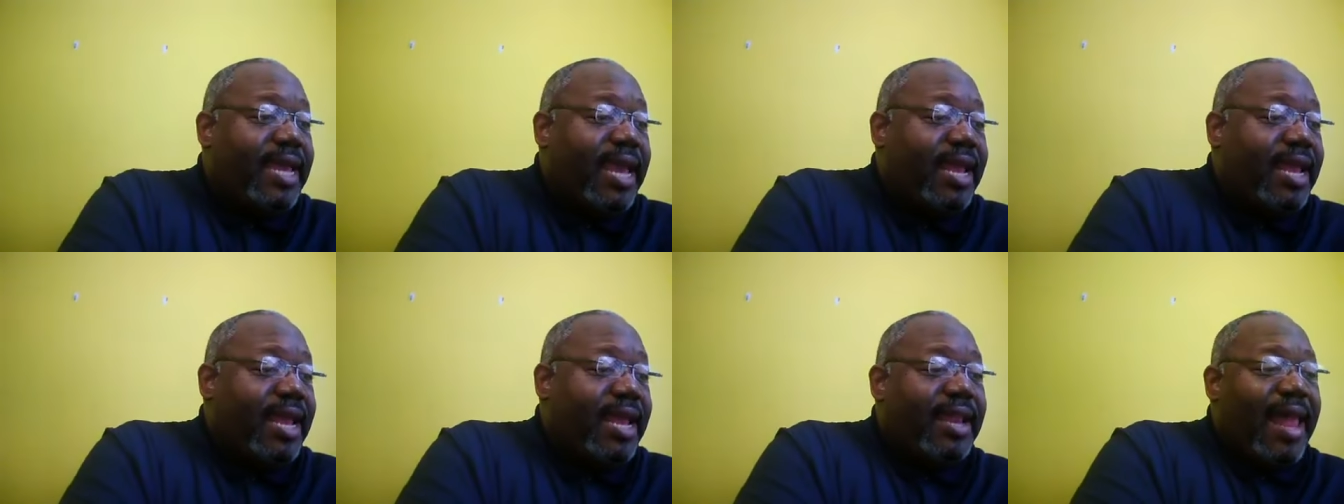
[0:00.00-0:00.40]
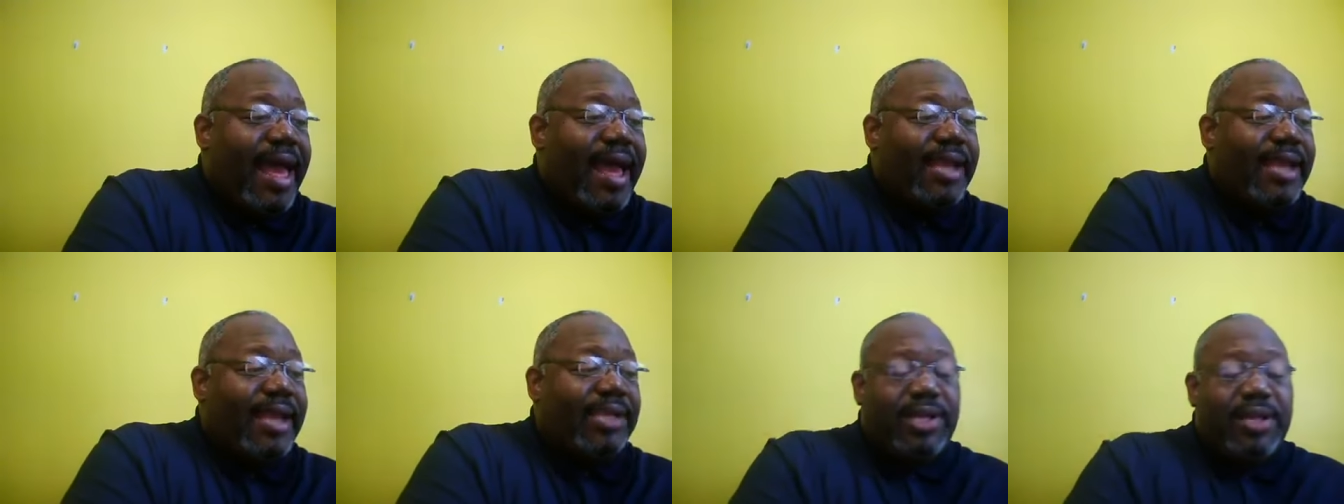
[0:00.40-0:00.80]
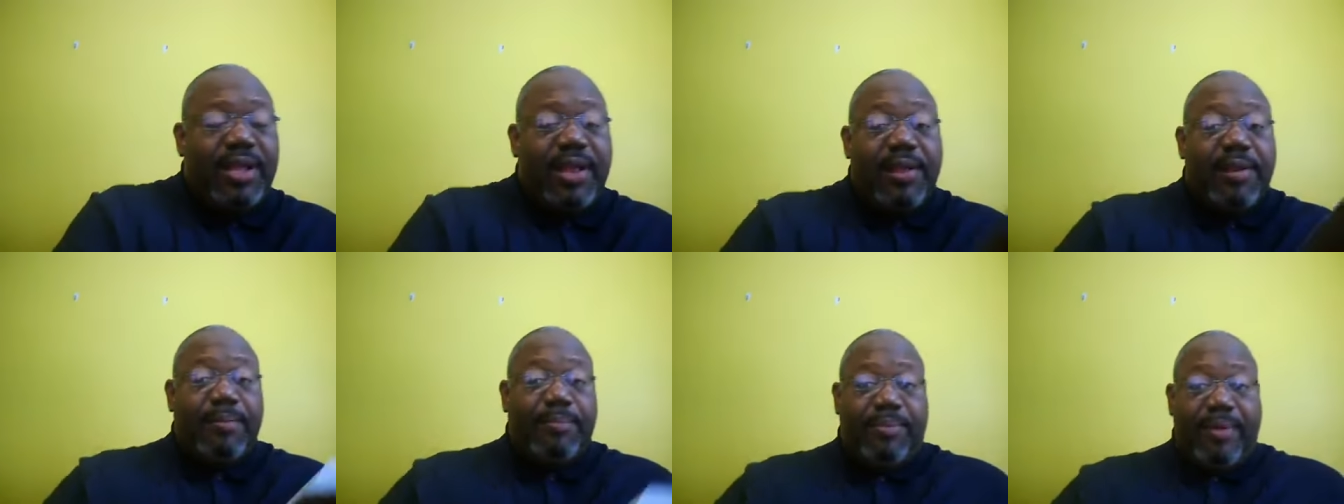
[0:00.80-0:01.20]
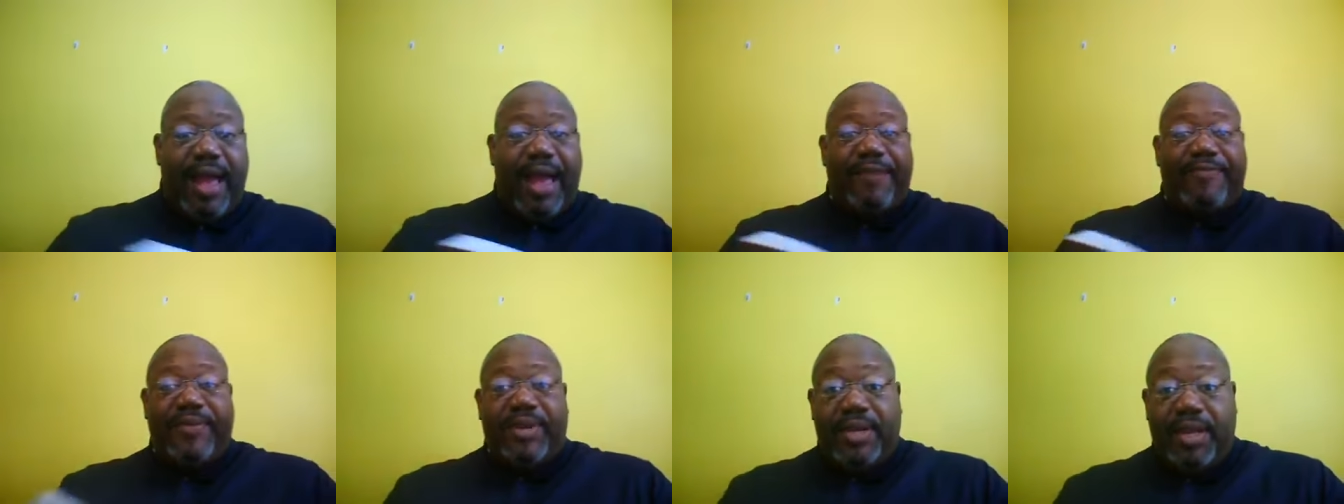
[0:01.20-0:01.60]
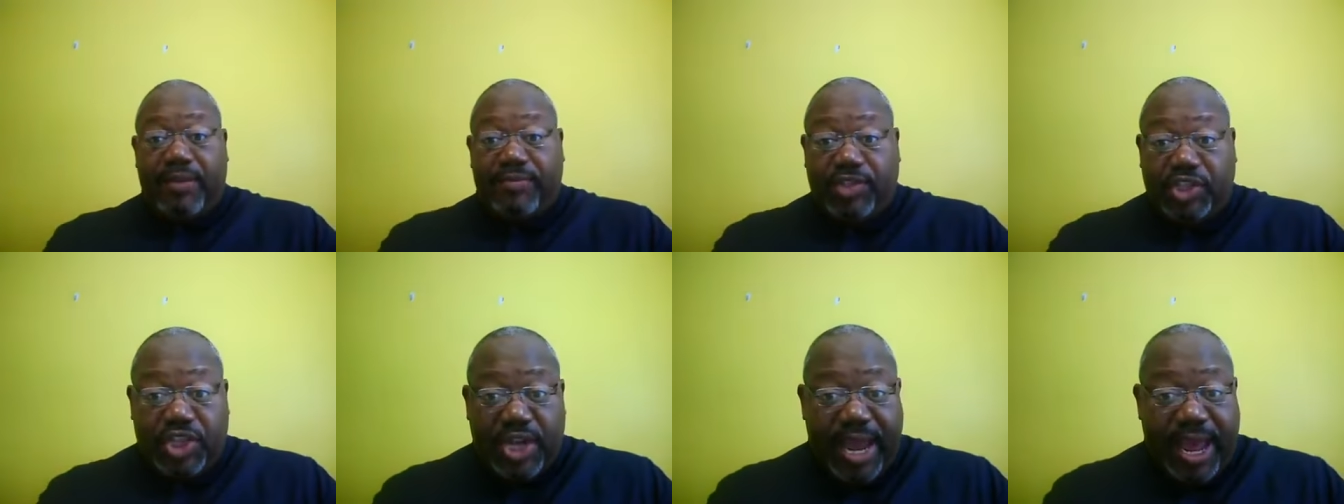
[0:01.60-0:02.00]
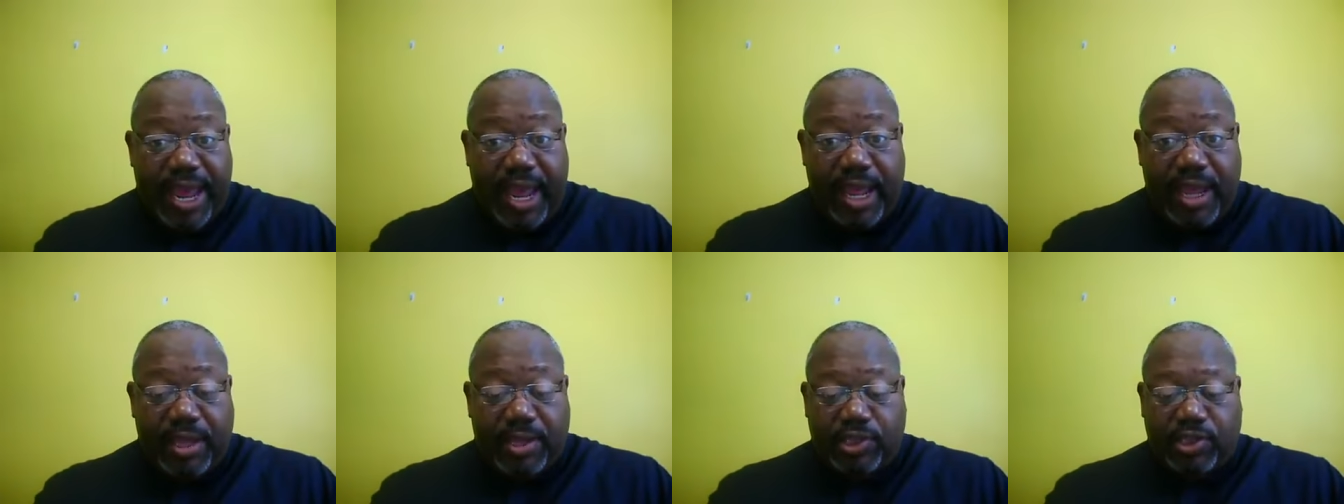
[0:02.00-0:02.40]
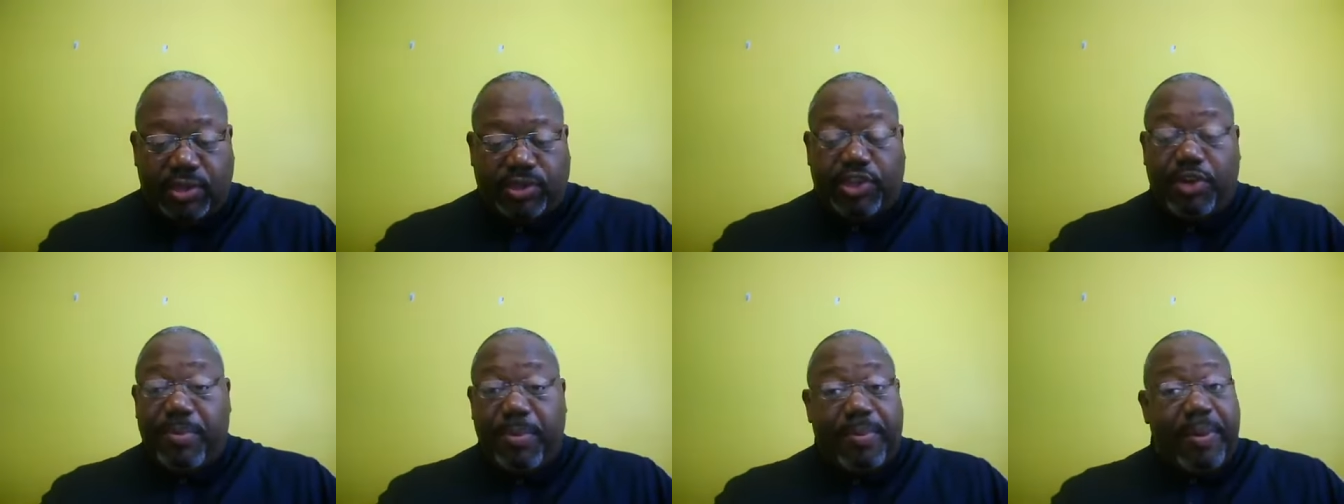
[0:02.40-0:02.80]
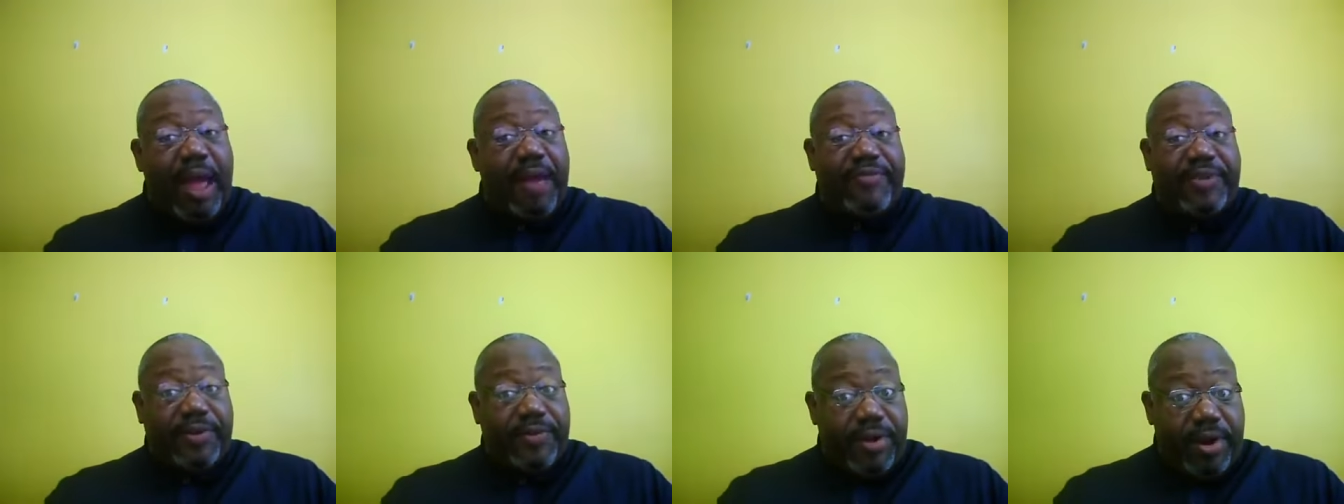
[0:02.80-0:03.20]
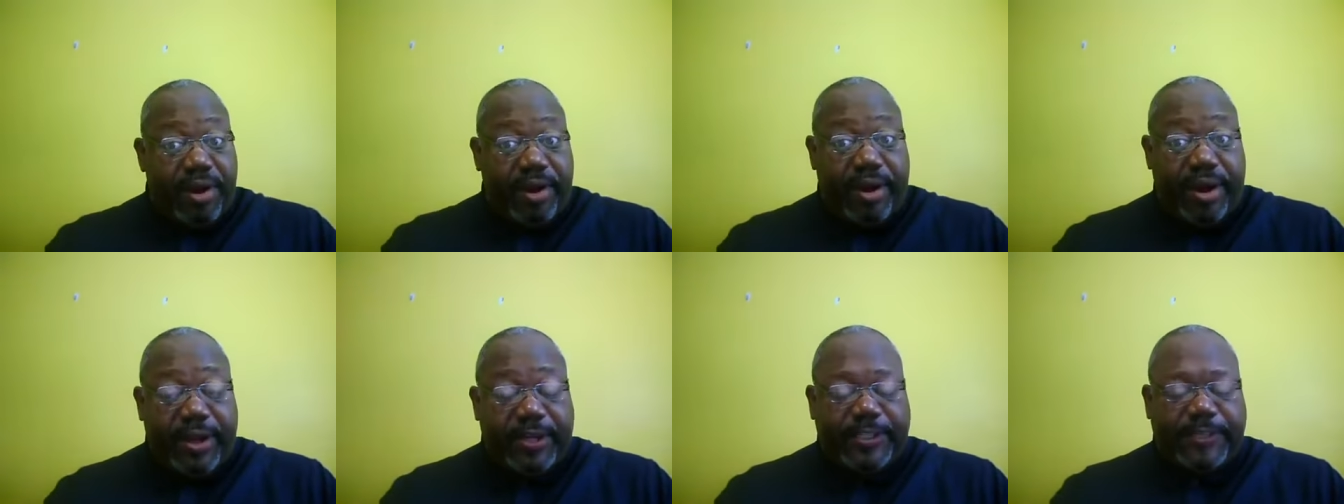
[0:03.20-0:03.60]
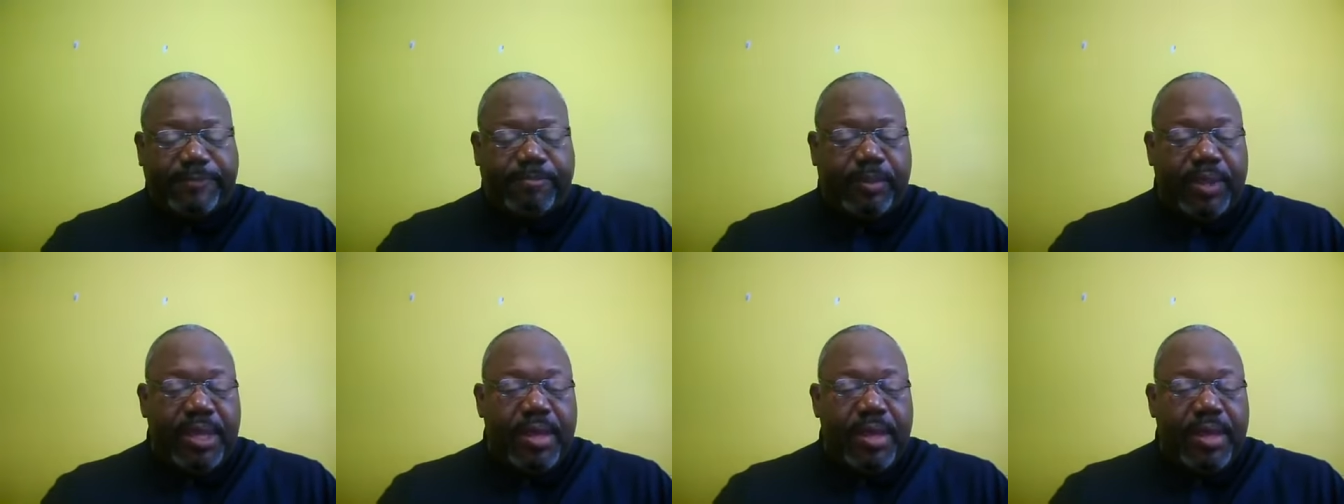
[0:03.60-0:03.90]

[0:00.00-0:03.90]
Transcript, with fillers: Again, Elijah, prophet of change, or excuse me, prophet of courage,